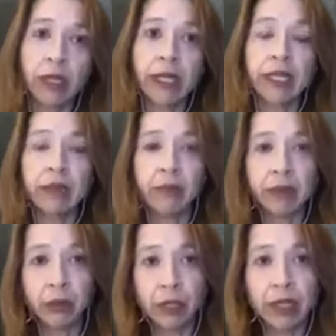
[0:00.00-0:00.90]
that he had
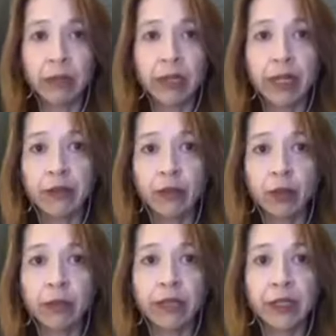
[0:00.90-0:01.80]
been greeted by the
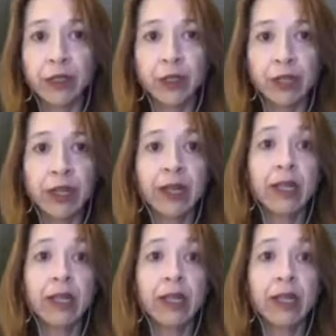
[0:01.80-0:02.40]
foreign minister.